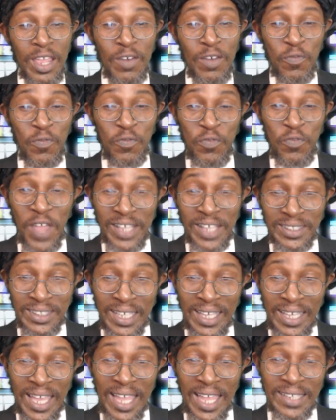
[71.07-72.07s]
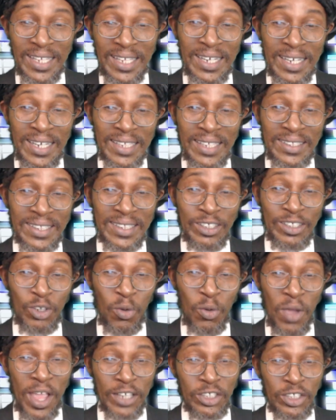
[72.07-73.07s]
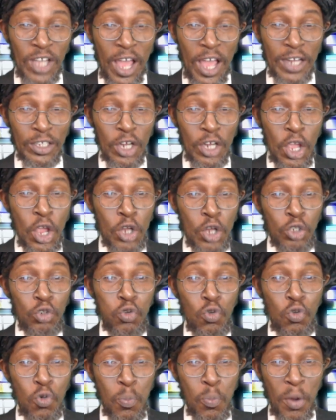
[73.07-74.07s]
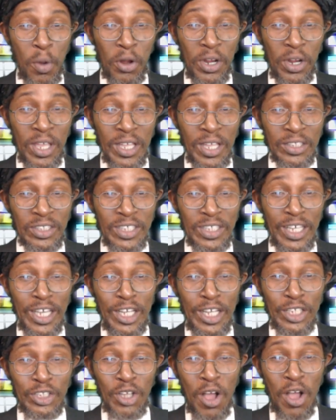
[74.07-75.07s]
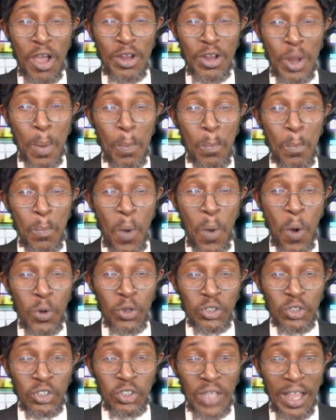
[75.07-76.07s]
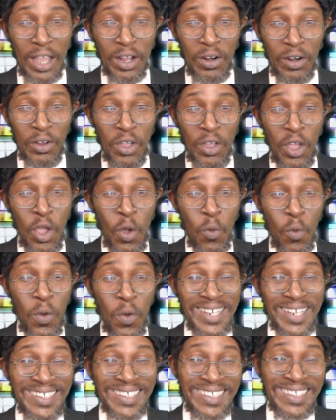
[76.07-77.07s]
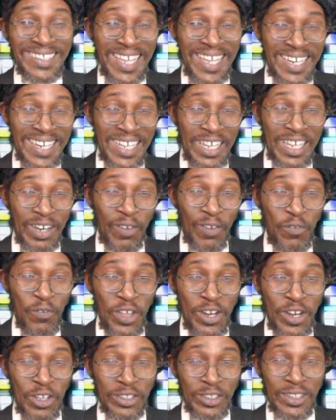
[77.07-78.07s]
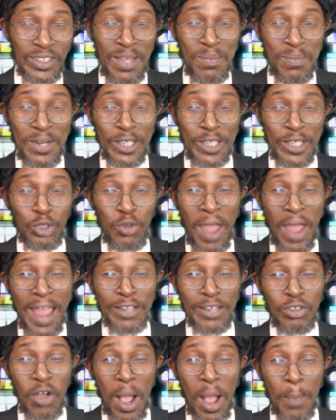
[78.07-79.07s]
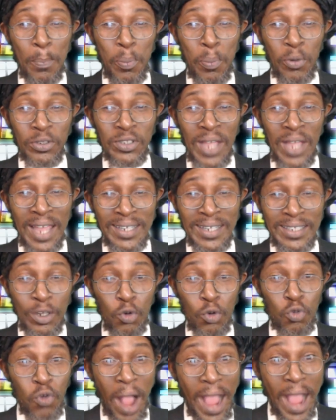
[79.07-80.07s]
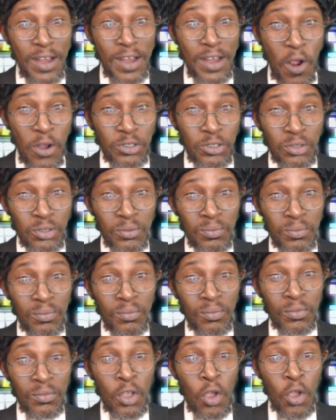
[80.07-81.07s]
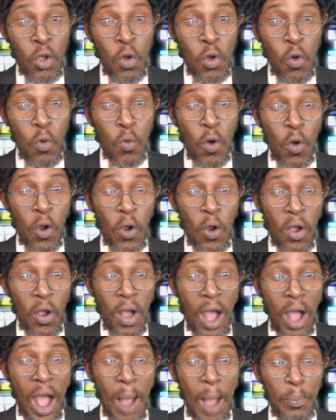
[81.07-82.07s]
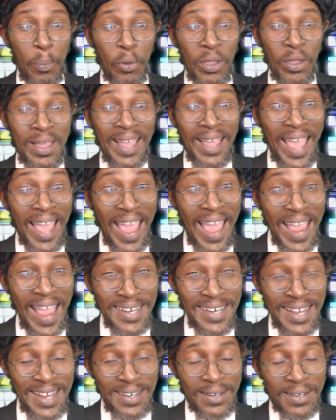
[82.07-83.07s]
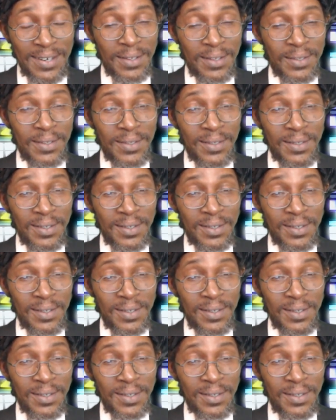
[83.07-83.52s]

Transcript: investigating the situation. Two police, each on a motorcycle, when it's seen in a video seemingly trying to apprehend riders who were apprehended